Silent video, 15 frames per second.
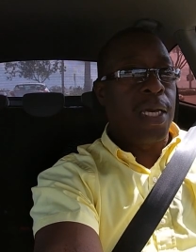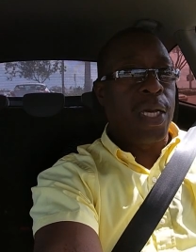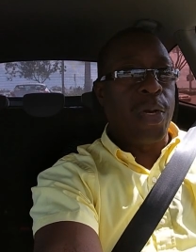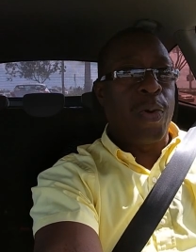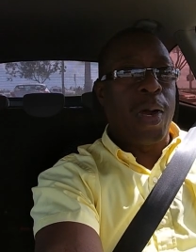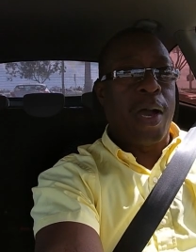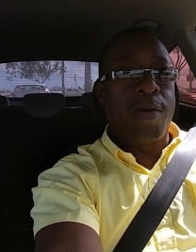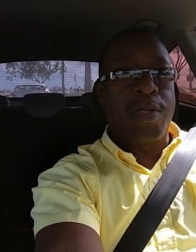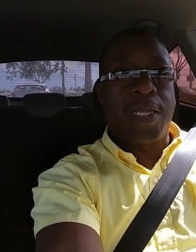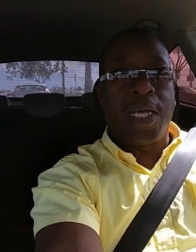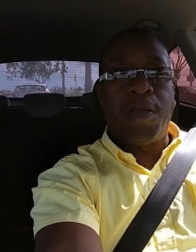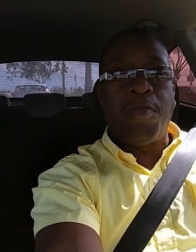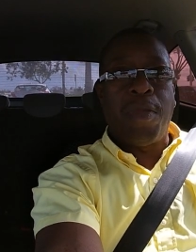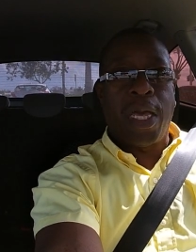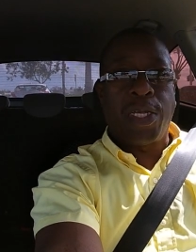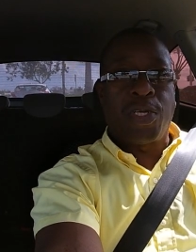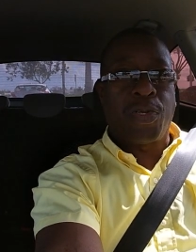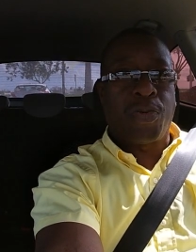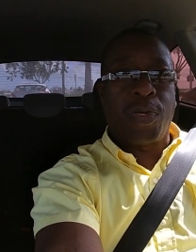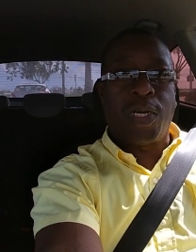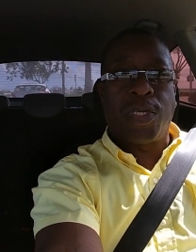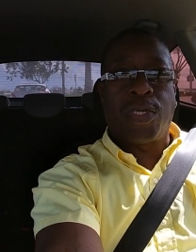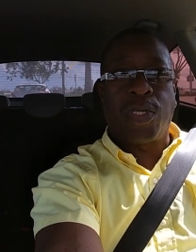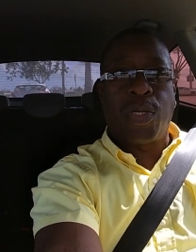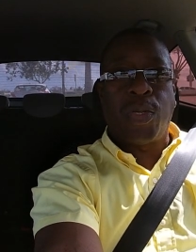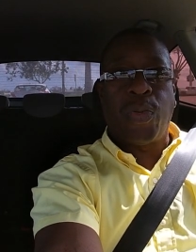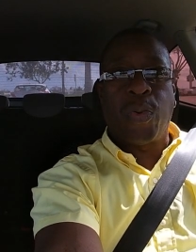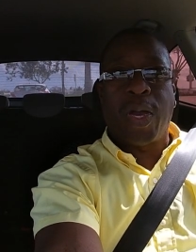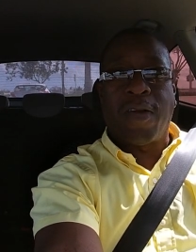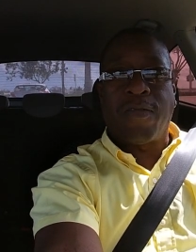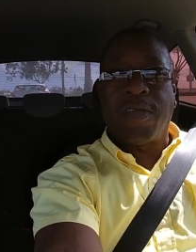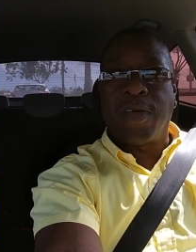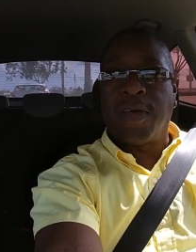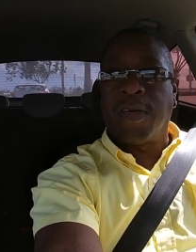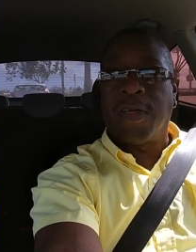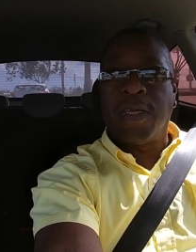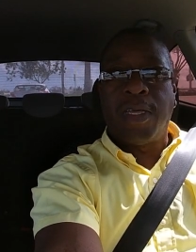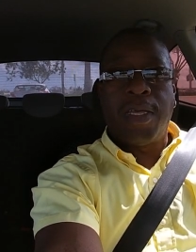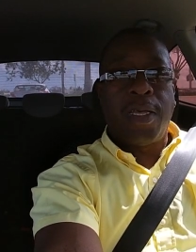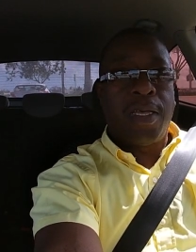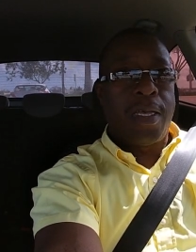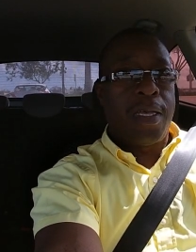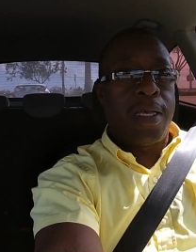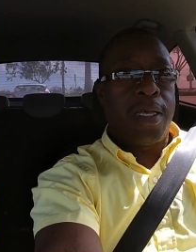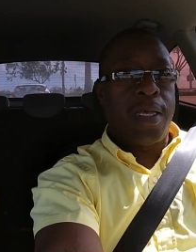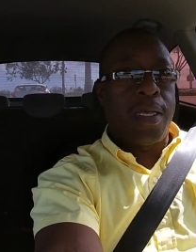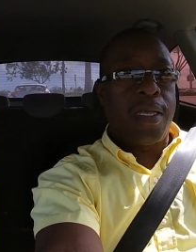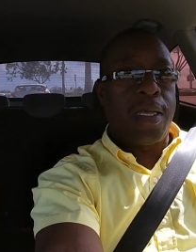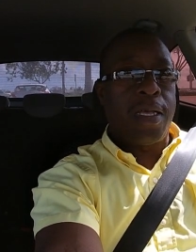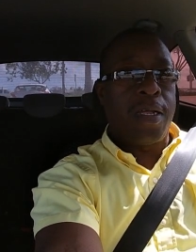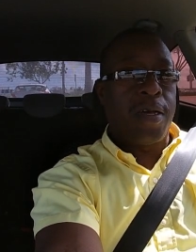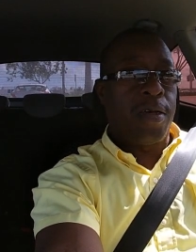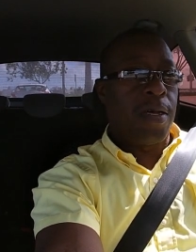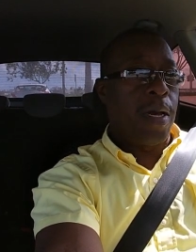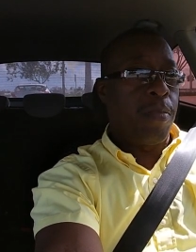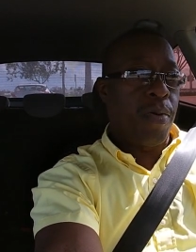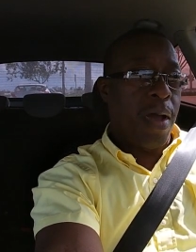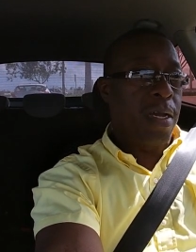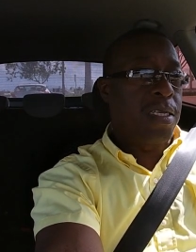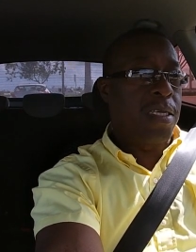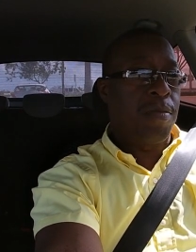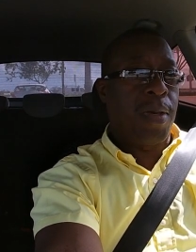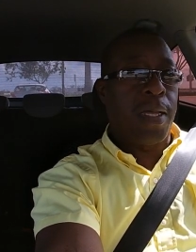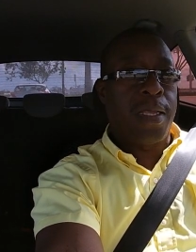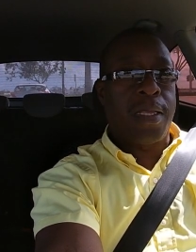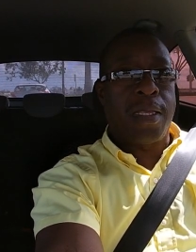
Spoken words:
go out and measure it, so you have to, you know, approximate